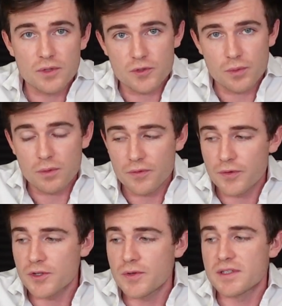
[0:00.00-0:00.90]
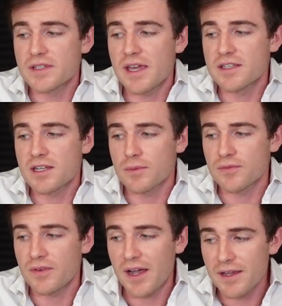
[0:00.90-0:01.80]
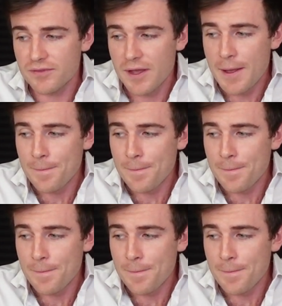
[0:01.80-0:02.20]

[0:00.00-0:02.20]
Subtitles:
which we'll refer to as case number 5,